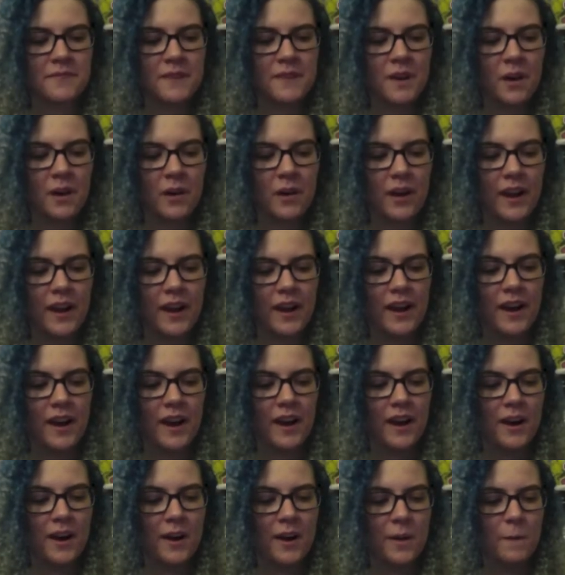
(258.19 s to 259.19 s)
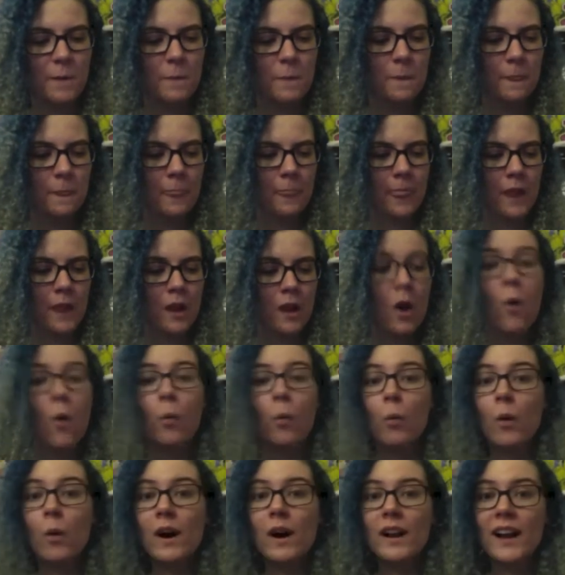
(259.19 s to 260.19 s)
Okay,
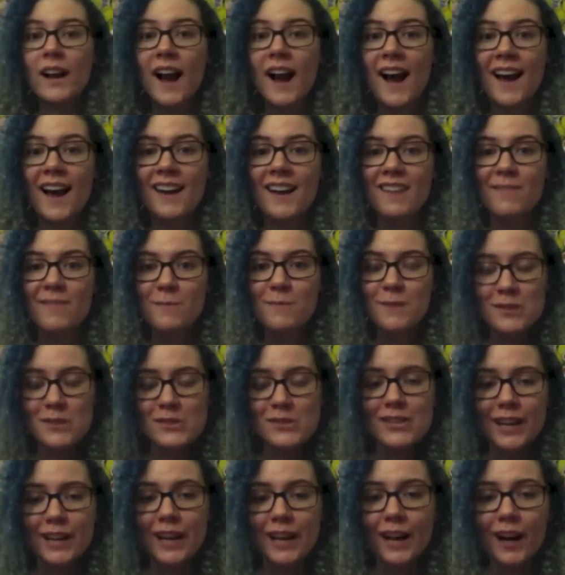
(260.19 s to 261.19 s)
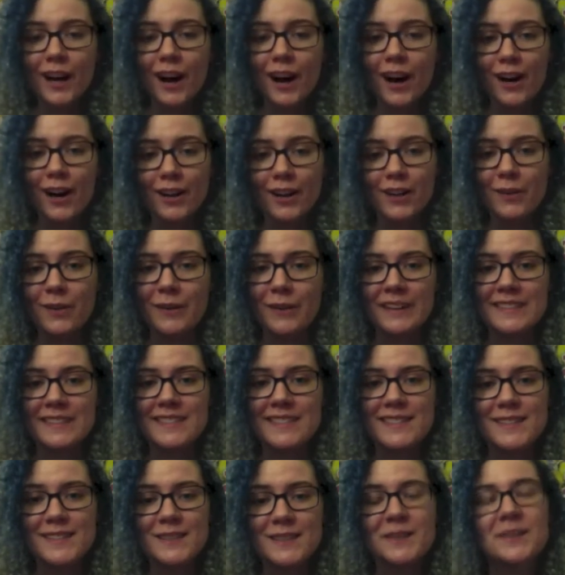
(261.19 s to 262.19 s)
what kind of music are you
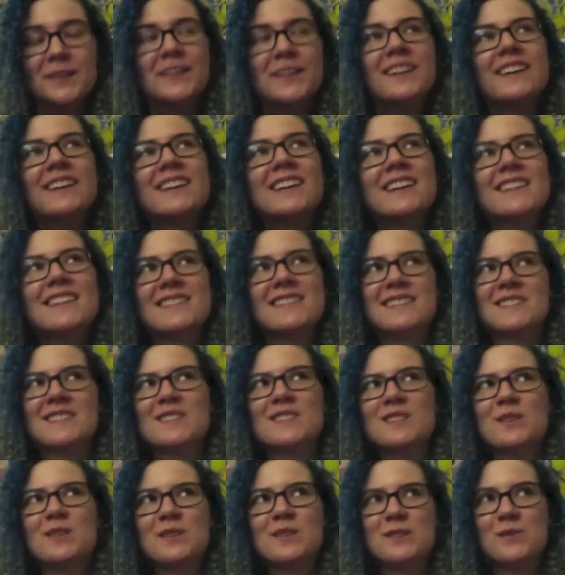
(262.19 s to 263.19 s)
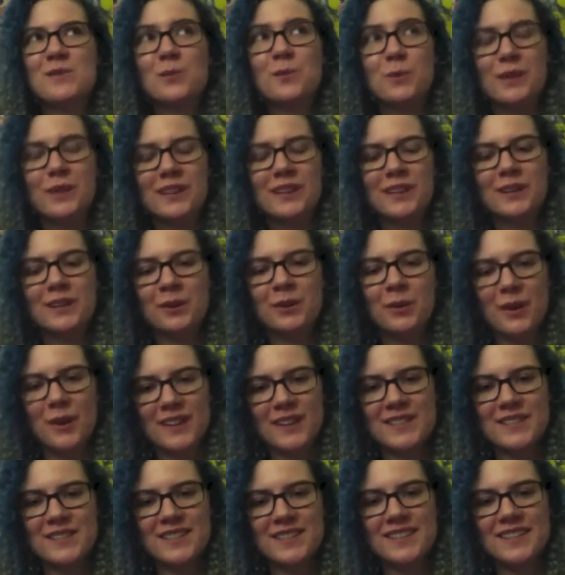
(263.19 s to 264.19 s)
into? This is always a weird
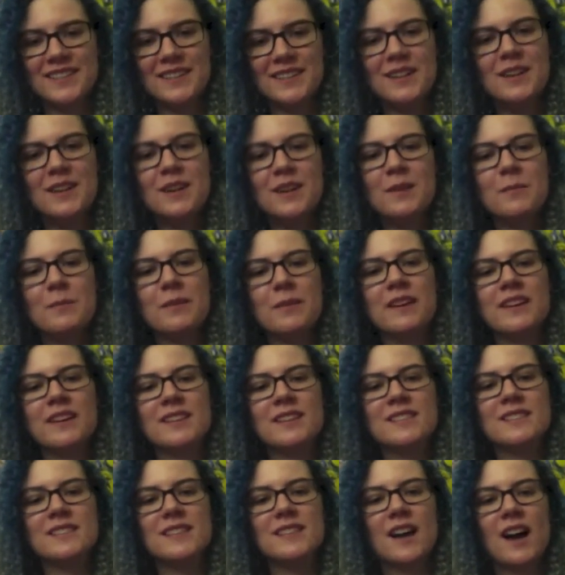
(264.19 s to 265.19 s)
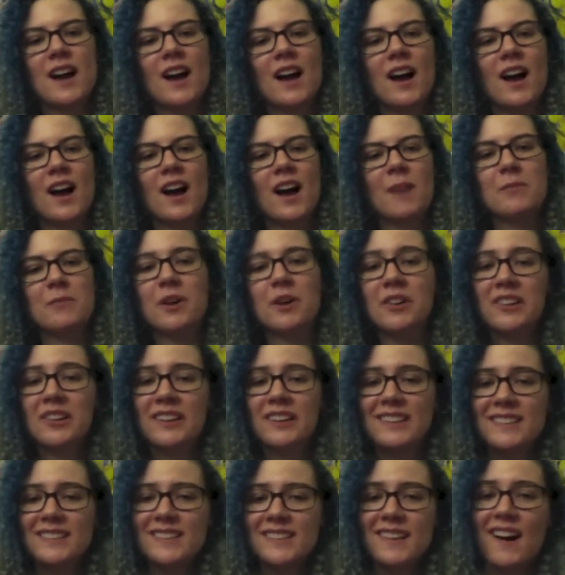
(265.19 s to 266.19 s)
question because I'm not
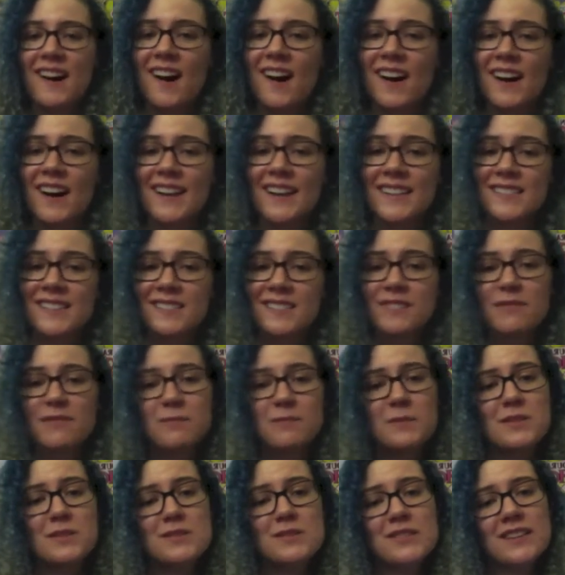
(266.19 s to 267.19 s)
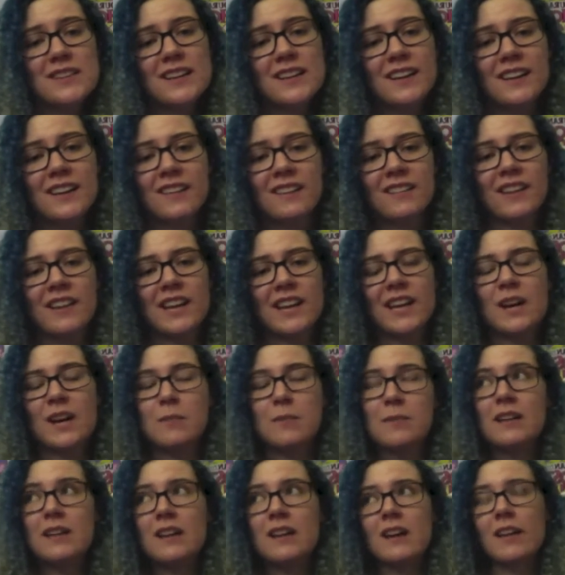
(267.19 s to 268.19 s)
really into kinds of music. Like, I
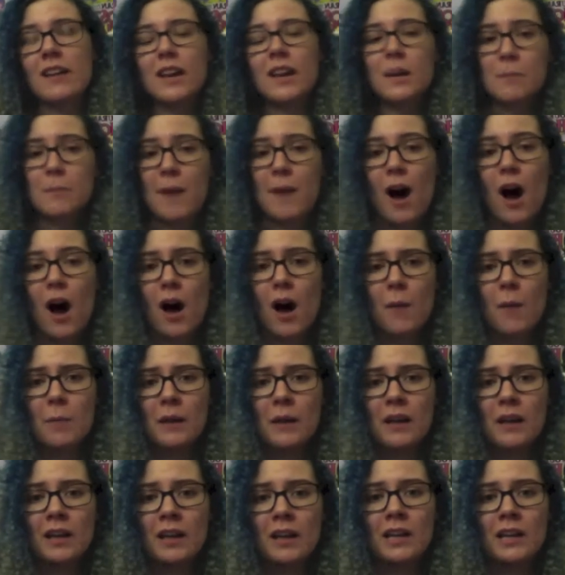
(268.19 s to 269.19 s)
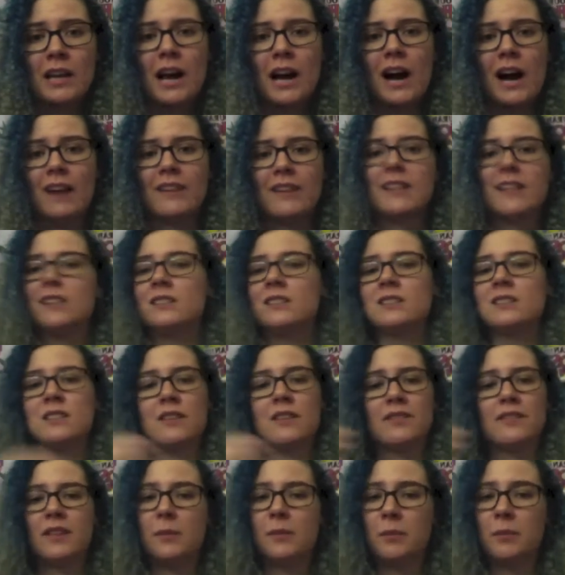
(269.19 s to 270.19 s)
mean, I like pop. I like
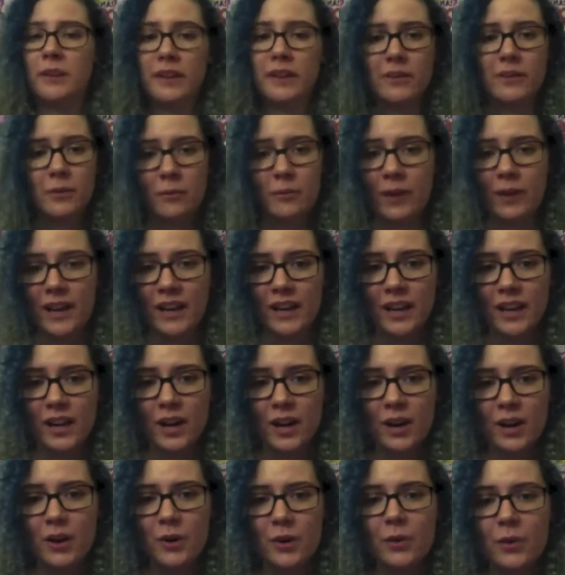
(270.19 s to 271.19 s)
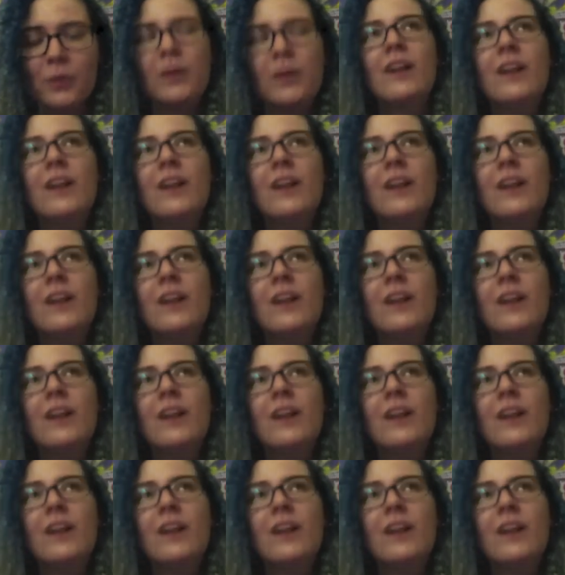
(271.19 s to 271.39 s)
stuff they play on the radio.